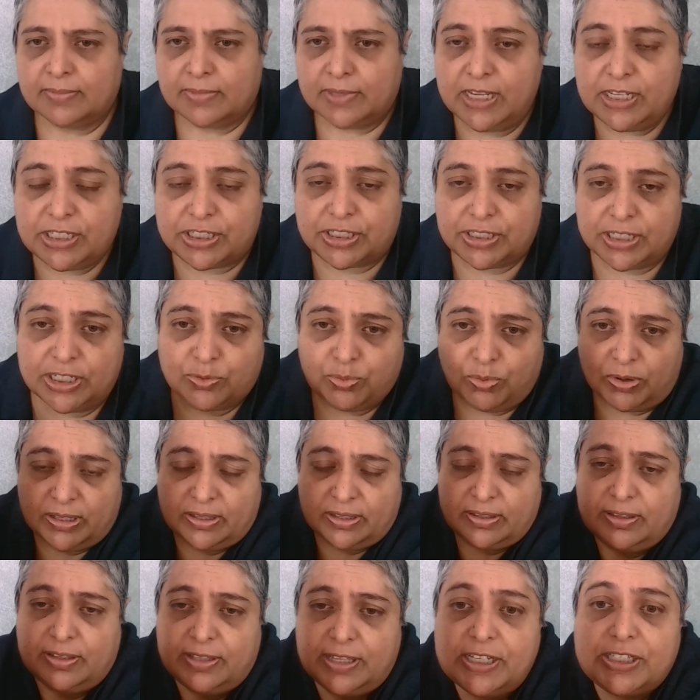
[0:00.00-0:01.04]
This is
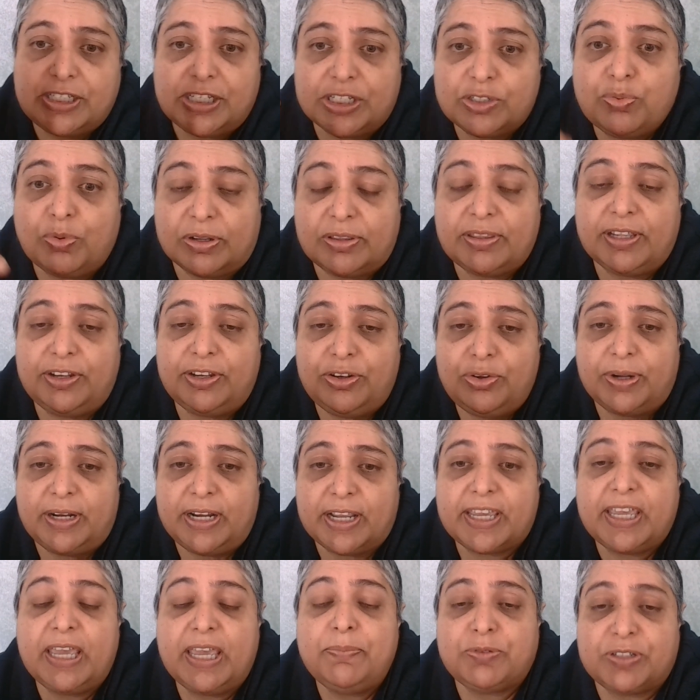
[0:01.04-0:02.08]
what they do, and
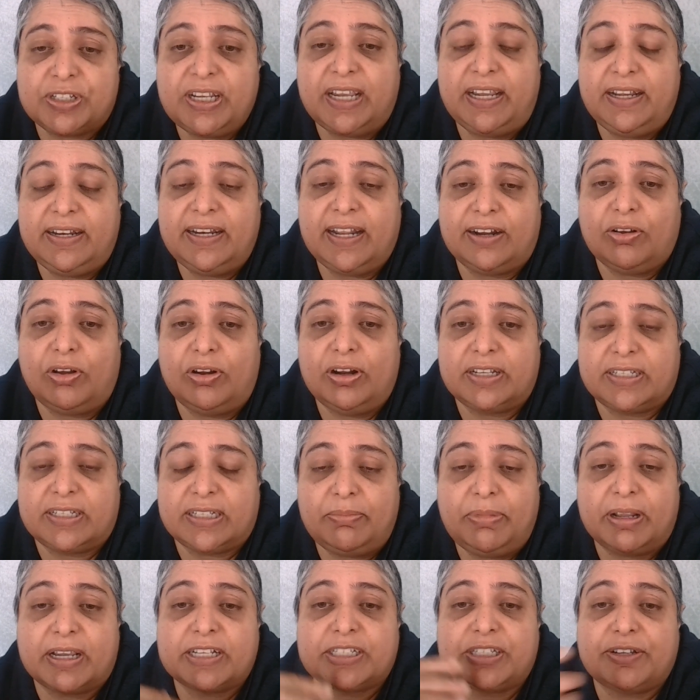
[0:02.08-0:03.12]
they keep saying that all the
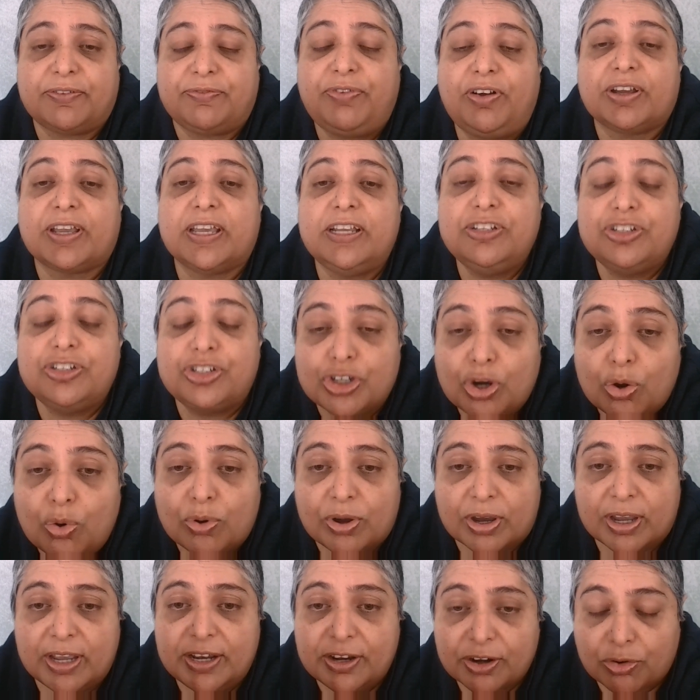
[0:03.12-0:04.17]
time like it's a fucking
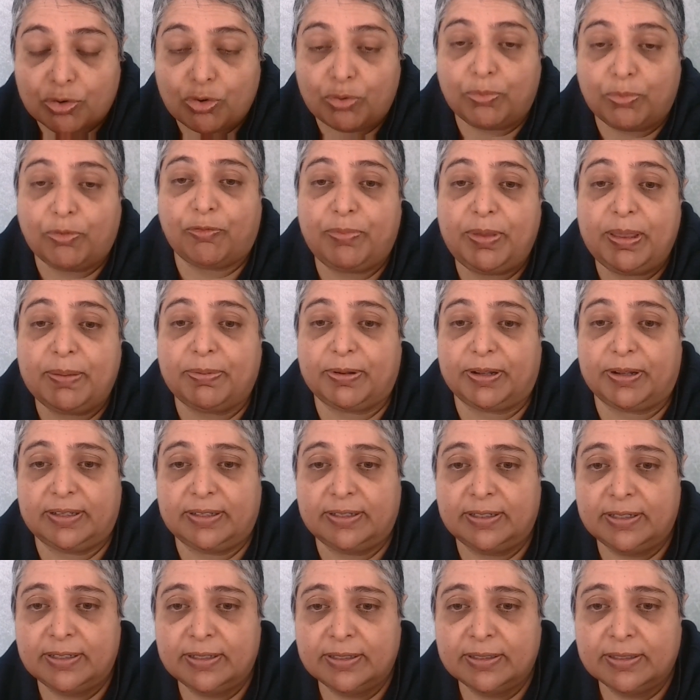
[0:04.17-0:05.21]
joke in a group of people.
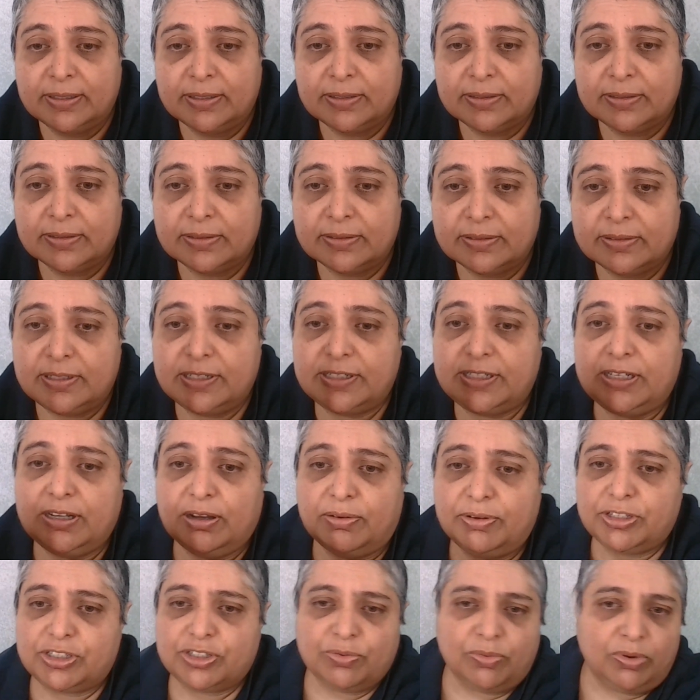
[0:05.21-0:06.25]
You see
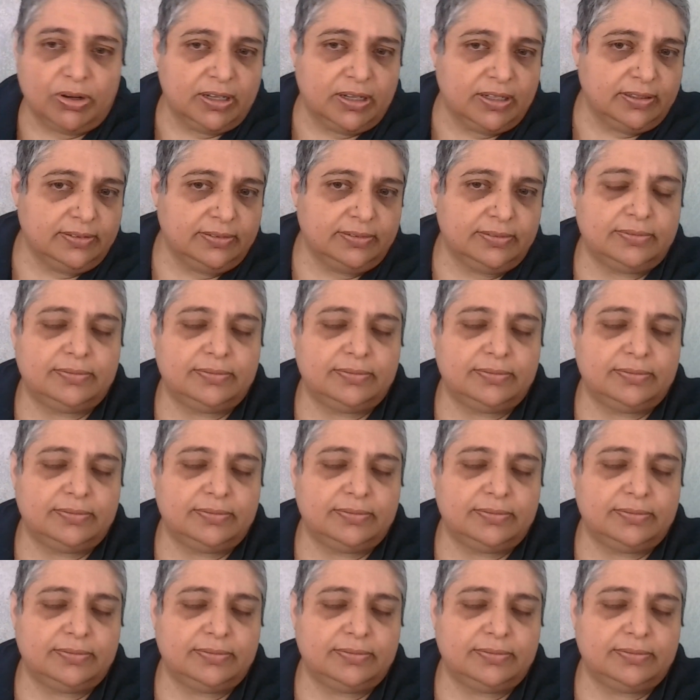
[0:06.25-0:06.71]
how it's swollen?